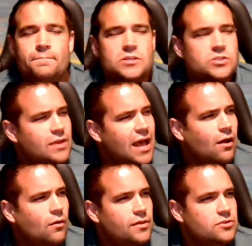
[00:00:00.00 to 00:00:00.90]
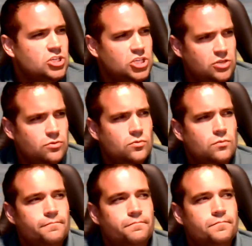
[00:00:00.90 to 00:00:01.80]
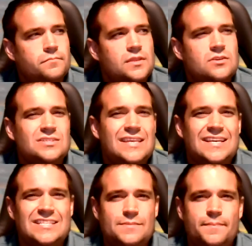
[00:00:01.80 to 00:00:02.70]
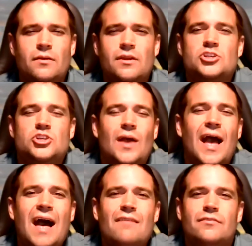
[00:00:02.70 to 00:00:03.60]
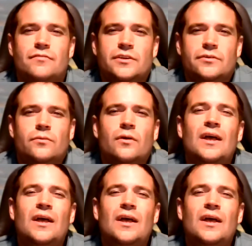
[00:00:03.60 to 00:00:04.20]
So now there's a you, there's the experience you have of you,